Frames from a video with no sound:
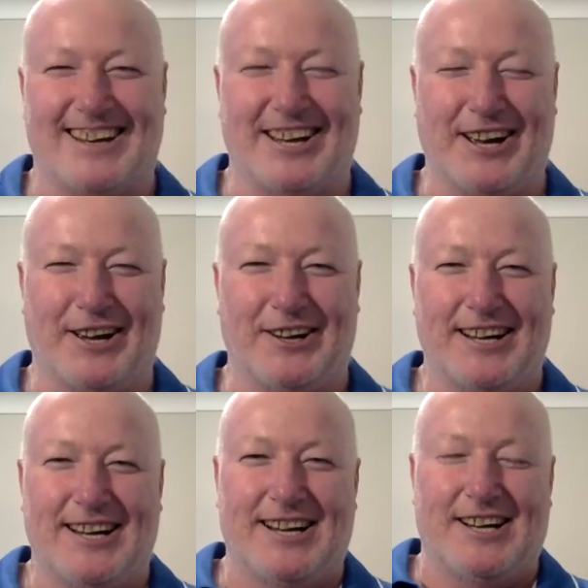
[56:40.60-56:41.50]
you go.
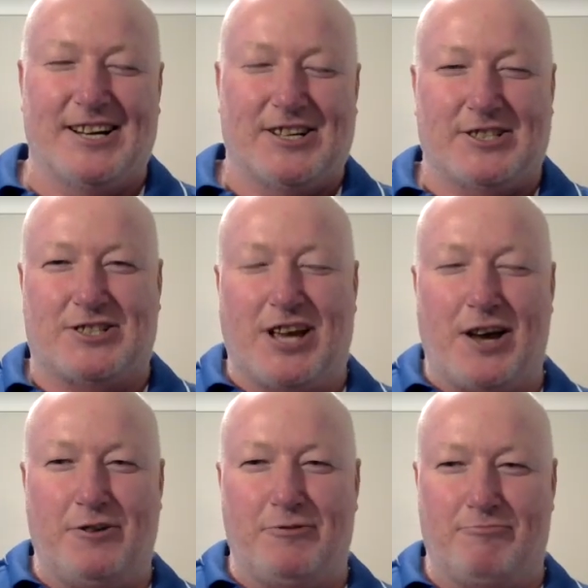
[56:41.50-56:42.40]

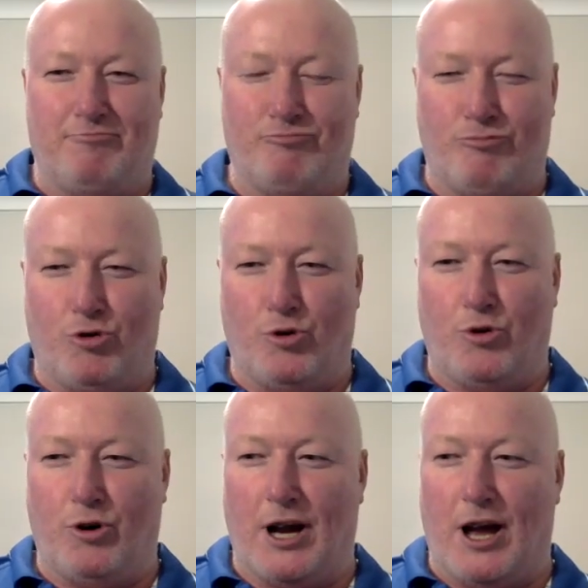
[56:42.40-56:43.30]
So
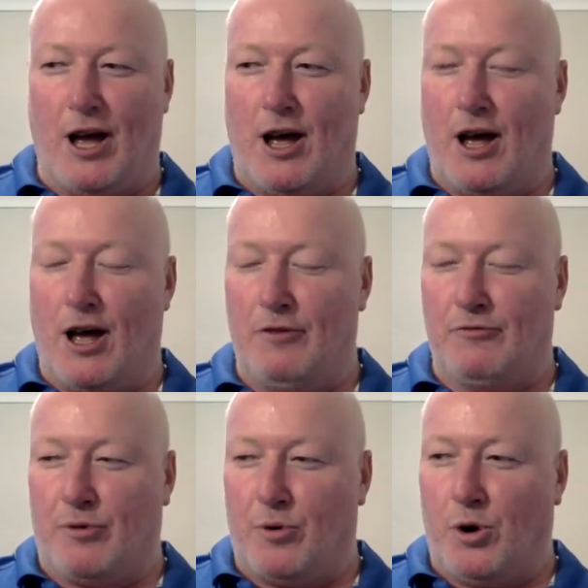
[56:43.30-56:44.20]

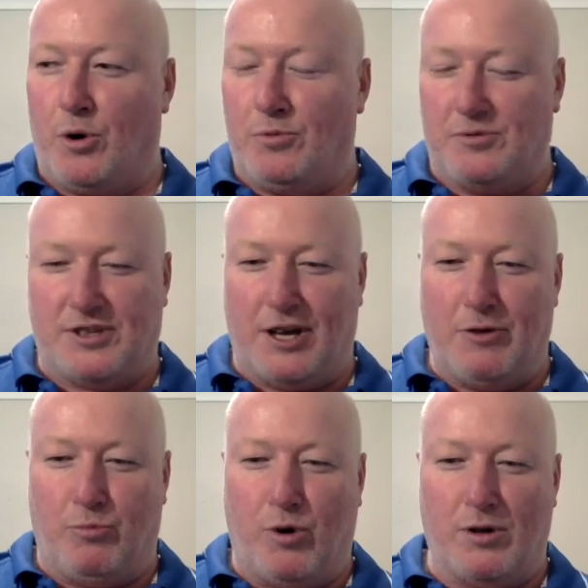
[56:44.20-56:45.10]
overall,
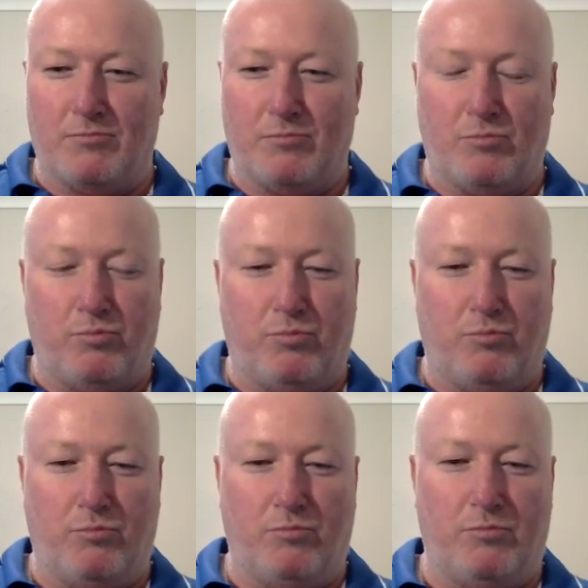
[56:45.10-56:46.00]
so
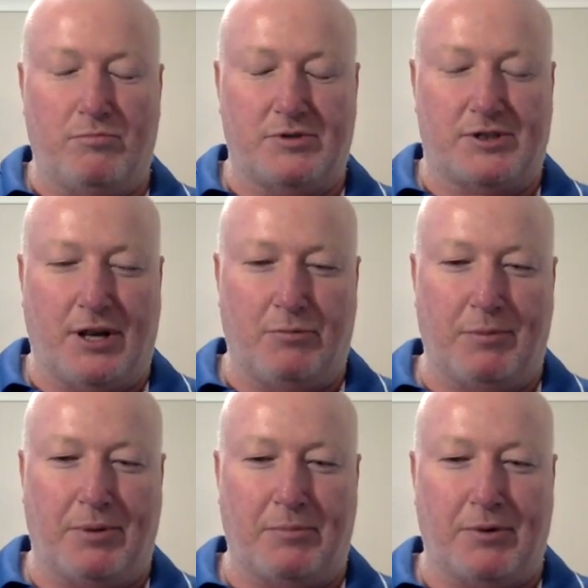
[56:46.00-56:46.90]

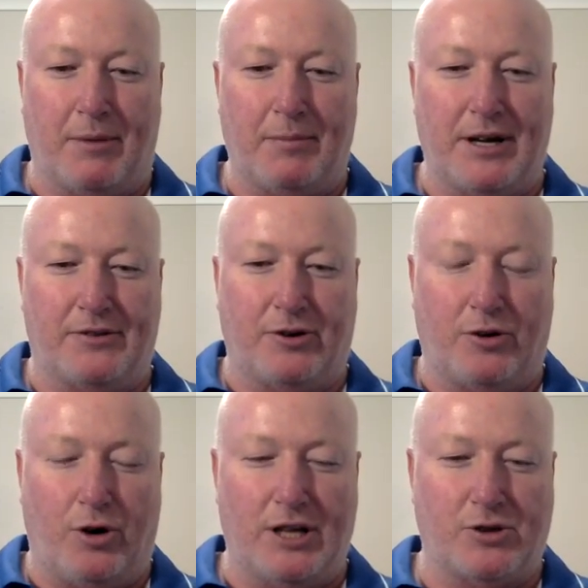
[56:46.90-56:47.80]
when people come out to
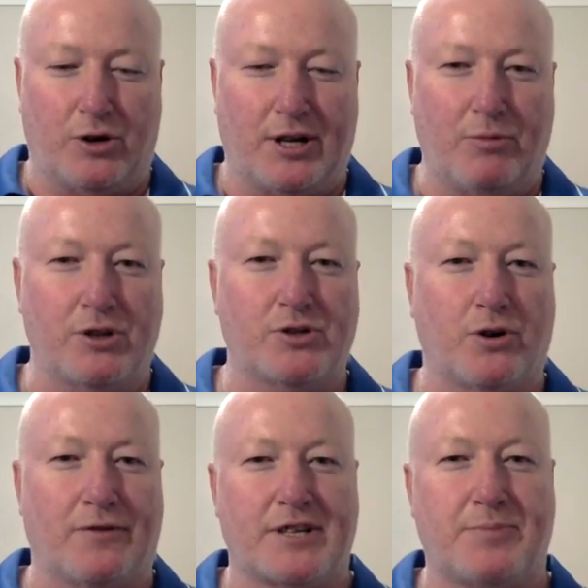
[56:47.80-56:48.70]
the ice hockey, what
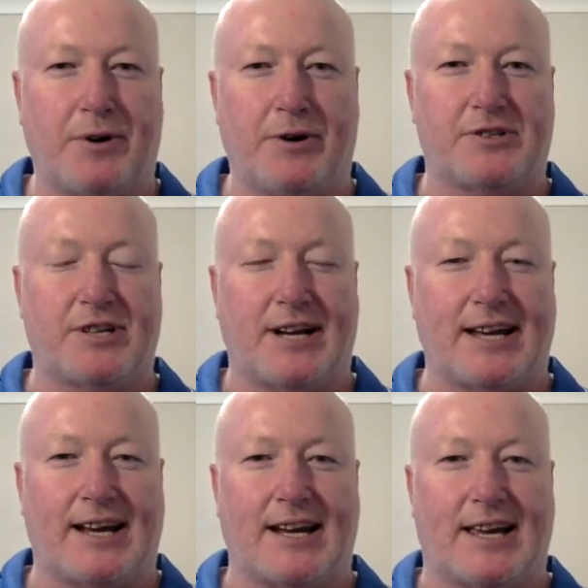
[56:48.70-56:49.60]
sort of experience are they
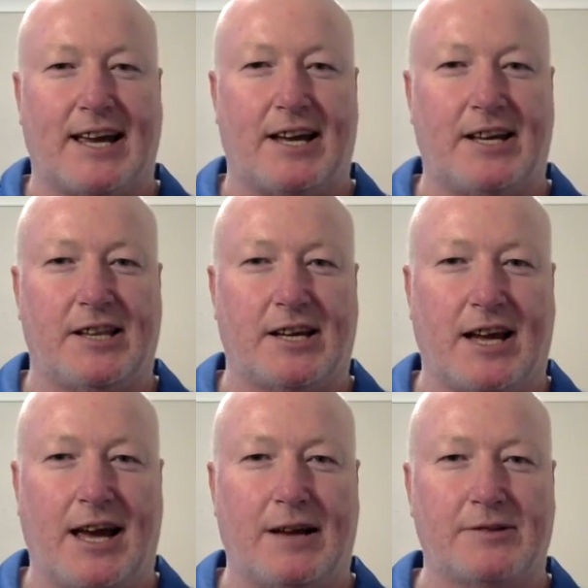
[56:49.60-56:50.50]
going to get in the
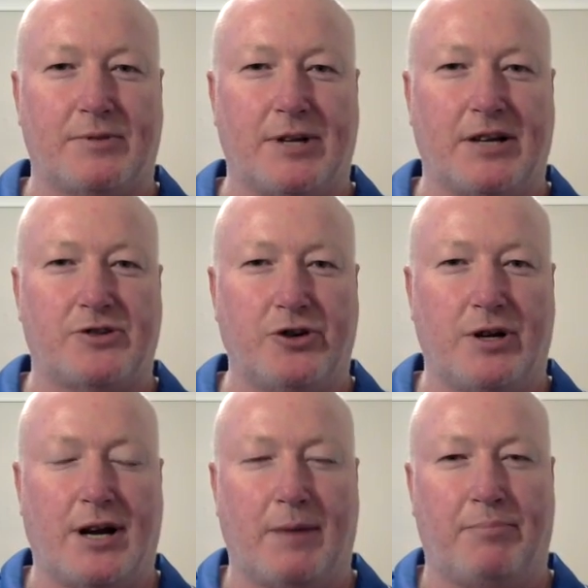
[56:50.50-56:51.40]
games when they
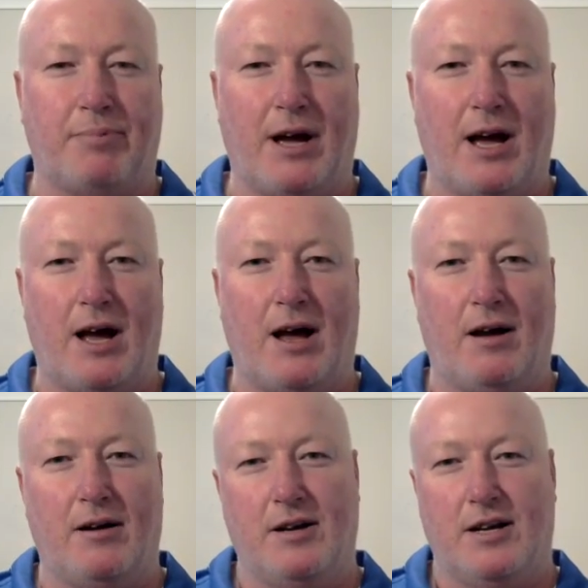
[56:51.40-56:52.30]
turn up?
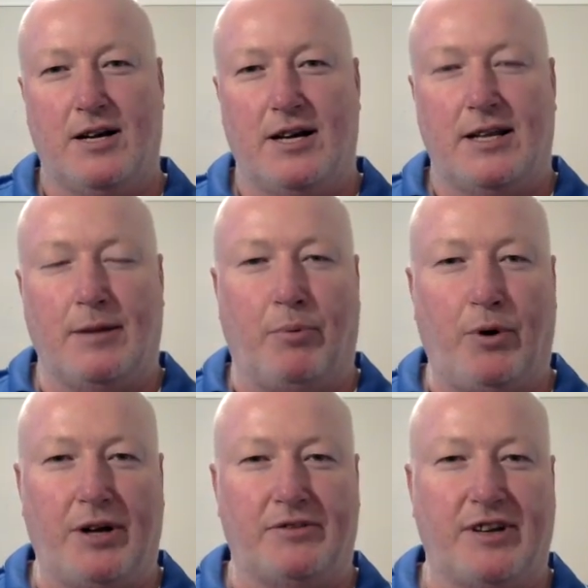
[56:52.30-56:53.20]
They're
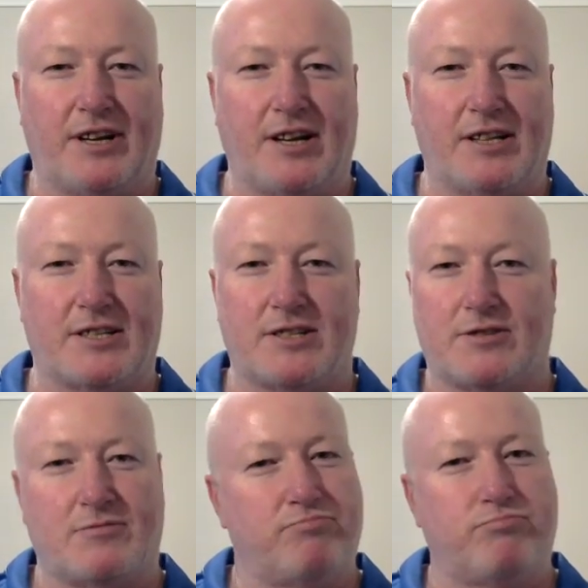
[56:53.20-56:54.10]
buying
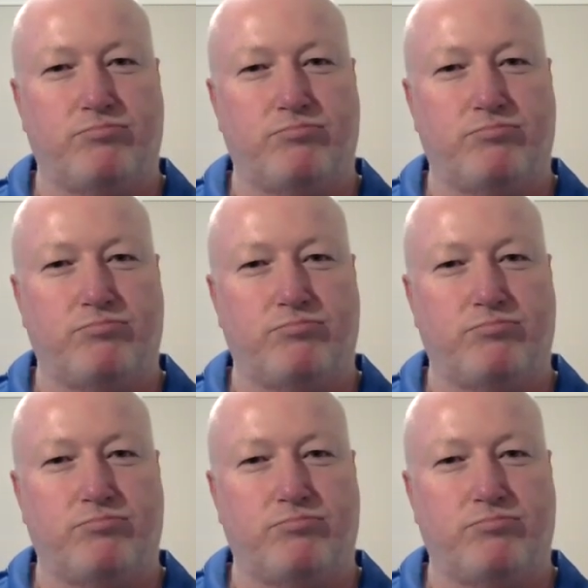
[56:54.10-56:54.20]
tickets.